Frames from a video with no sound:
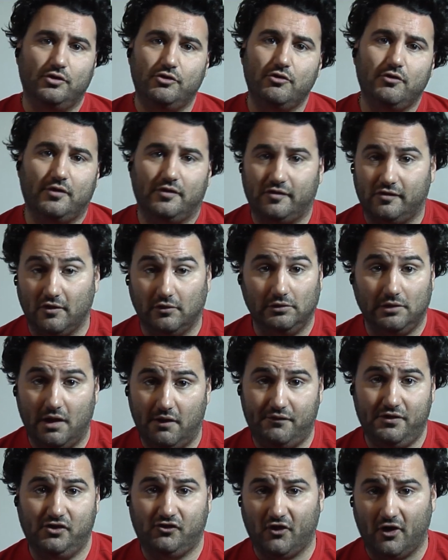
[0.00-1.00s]
and you could still
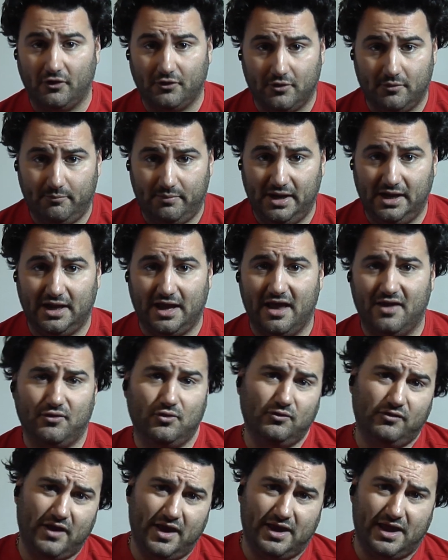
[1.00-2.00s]
love each other and be together
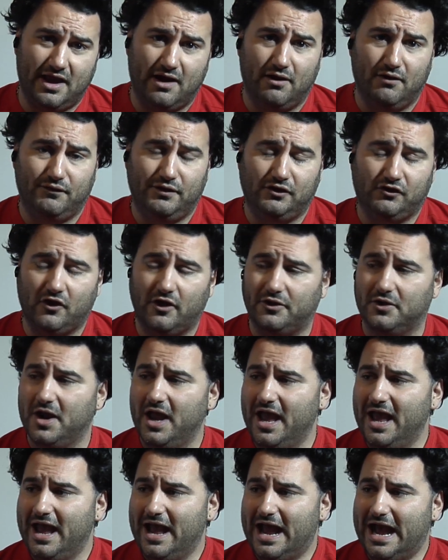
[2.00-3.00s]
and take care of each other.
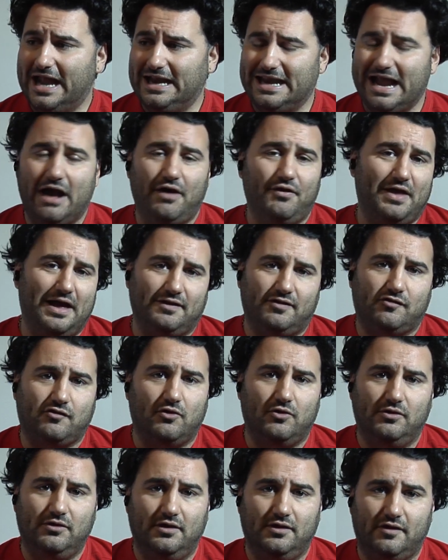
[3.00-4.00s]
And now that's
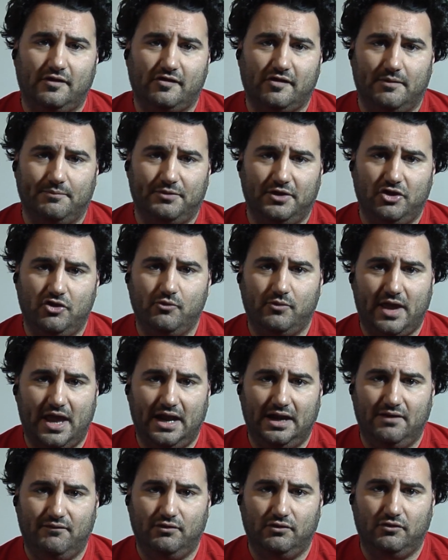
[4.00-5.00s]
turned into something you
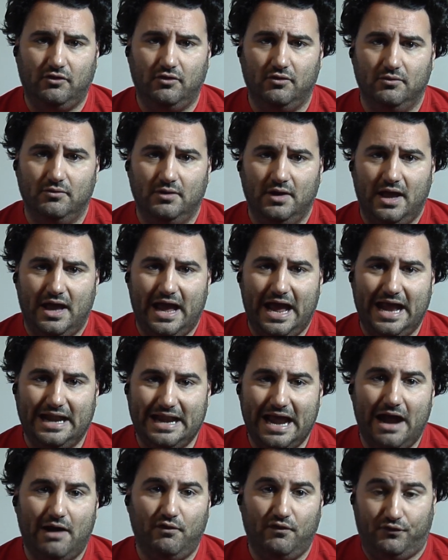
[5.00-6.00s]
can't even do. And
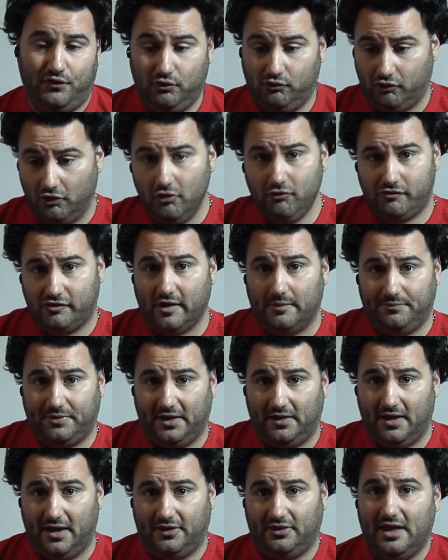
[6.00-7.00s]
now if you do
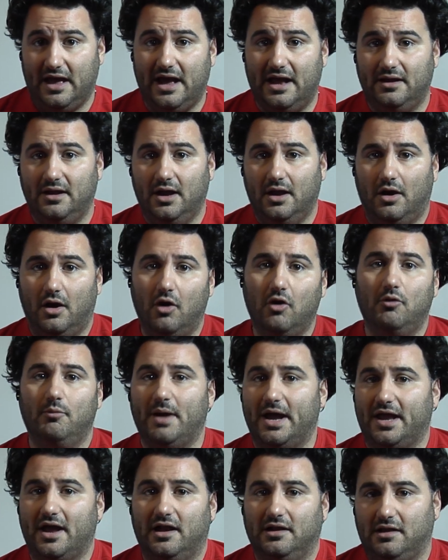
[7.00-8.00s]
something like that, oh
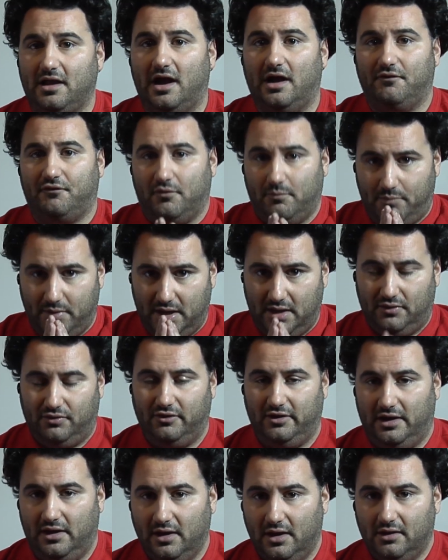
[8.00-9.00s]
my God, God
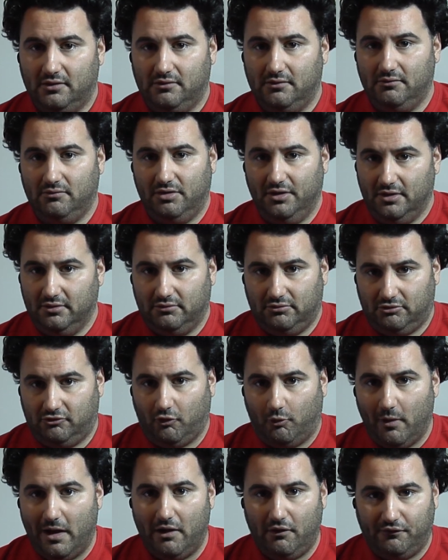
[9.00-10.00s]
forbid, the
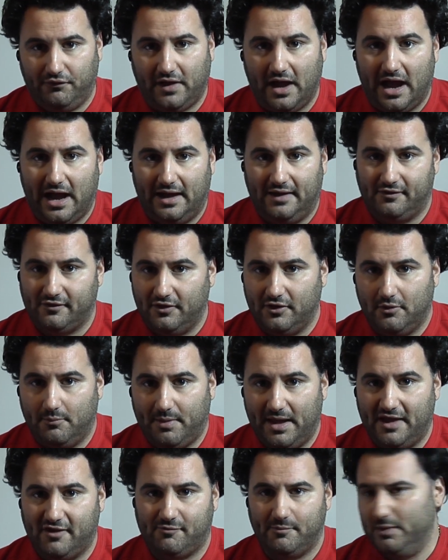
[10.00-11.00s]
12 guys in their
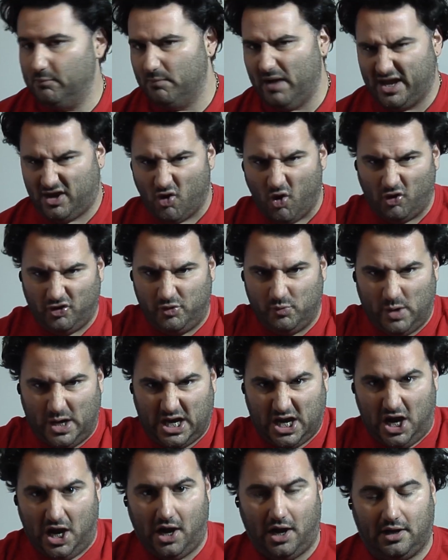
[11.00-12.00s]
basement might call you a
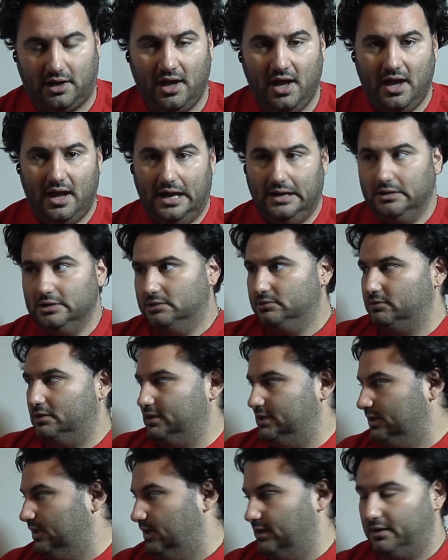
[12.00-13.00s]
cuck. And, oh
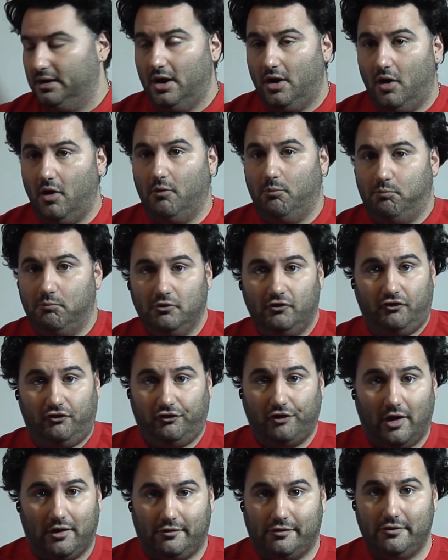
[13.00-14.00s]
God, oh,
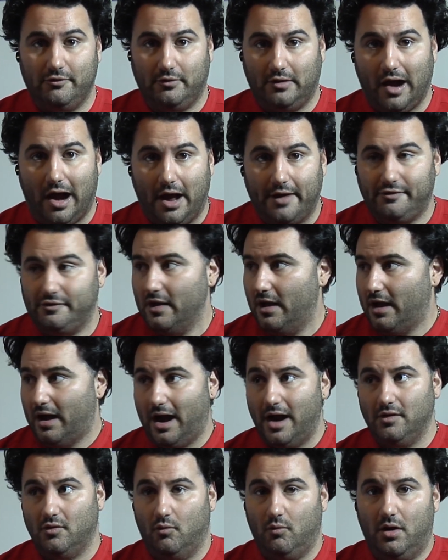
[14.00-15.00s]
shucks, you guys,
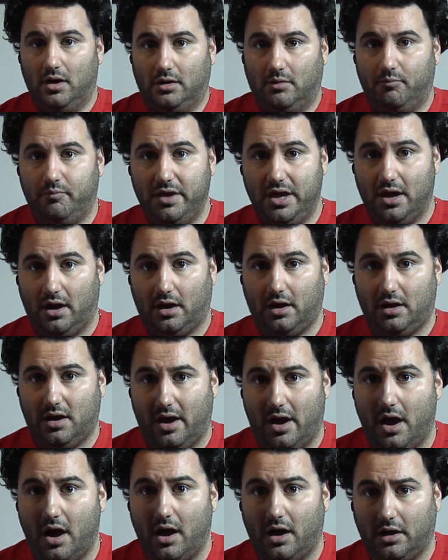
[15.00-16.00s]
I don't want to be a
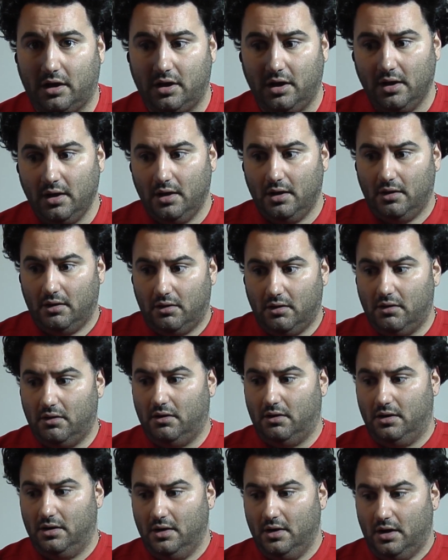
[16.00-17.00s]
cuck.
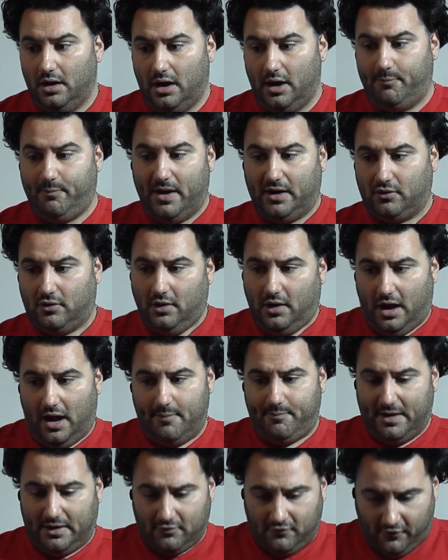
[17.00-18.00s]
Oh, I
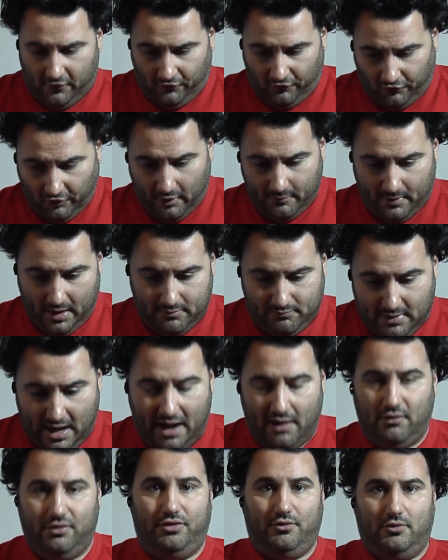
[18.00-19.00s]
better just shut my
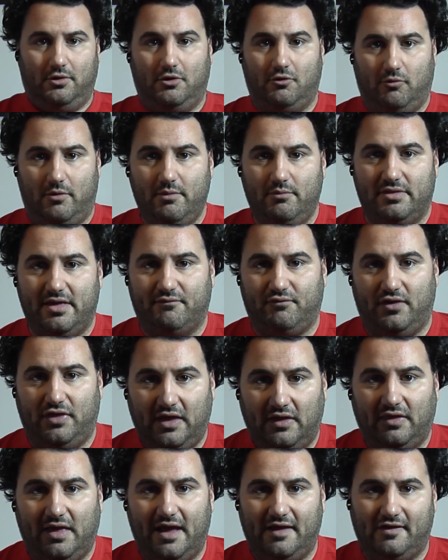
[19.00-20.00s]
mouth or agree with
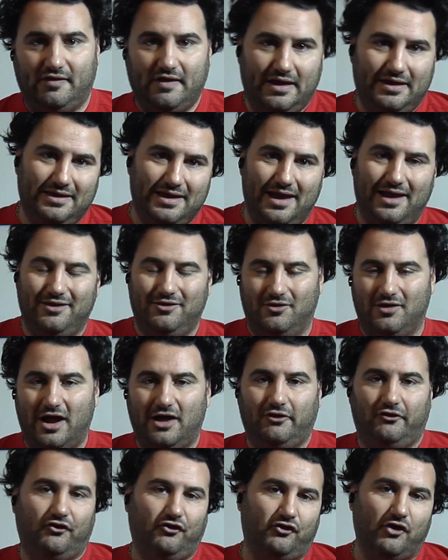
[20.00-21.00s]
everything they say. Yeah, you're
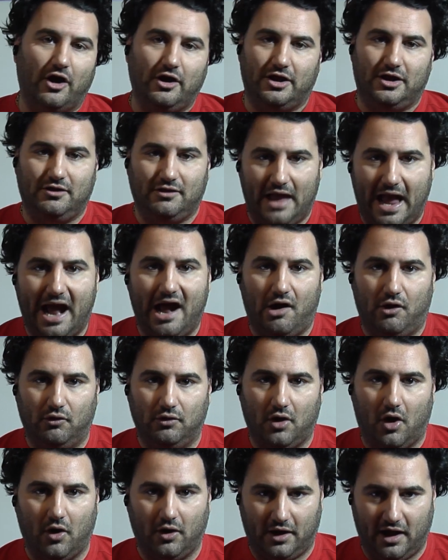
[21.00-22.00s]
not shutting
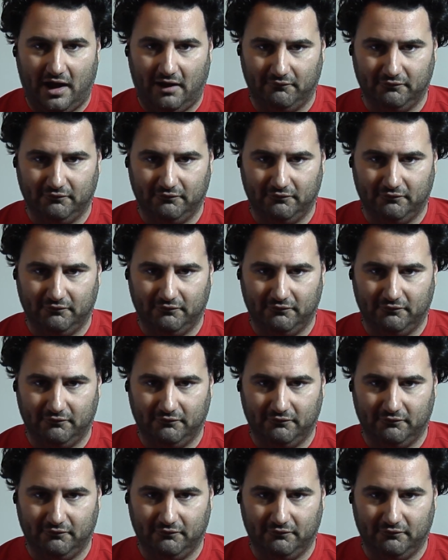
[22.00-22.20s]
down our